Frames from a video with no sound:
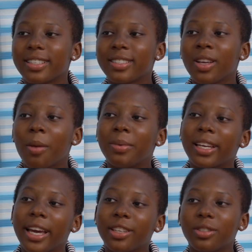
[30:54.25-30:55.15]
Is it
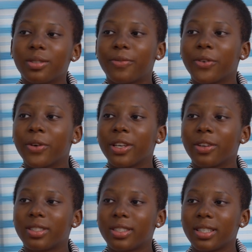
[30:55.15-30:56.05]
obligatory to put in
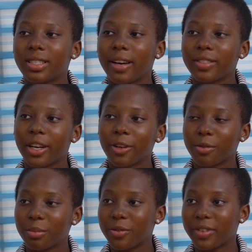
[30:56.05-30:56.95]
your teeth after you've
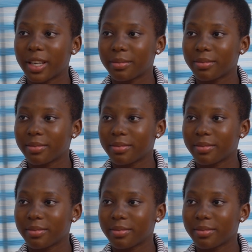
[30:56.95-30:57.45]
removed them?